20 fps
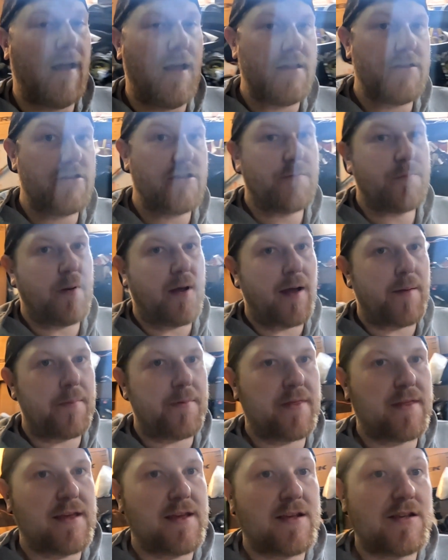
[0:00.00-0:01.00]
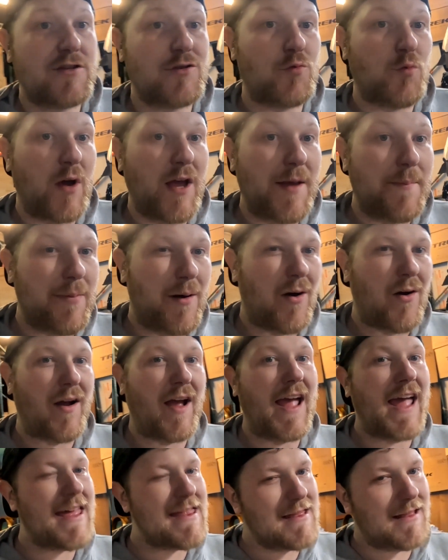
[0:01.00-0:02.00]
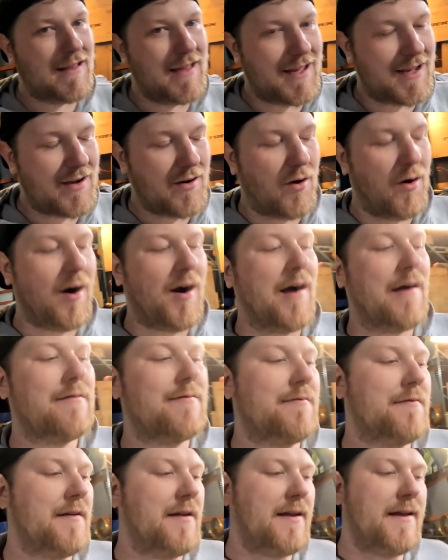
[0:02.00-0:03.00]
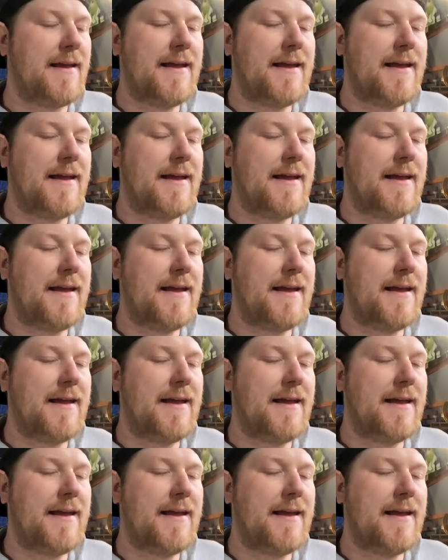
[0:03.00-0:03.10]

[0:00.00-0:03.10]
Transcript: I just popped the sway bar end link off